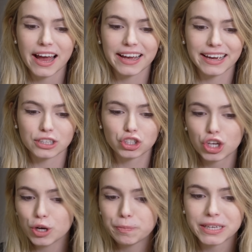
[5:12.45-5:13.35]
and get
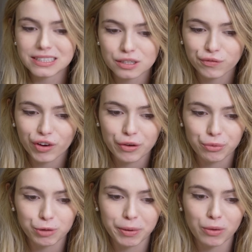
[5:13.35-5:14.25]
2 pieces for the
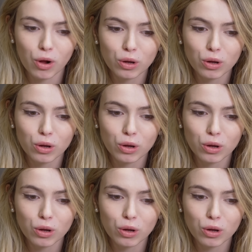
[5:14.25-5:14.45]
rook, but I will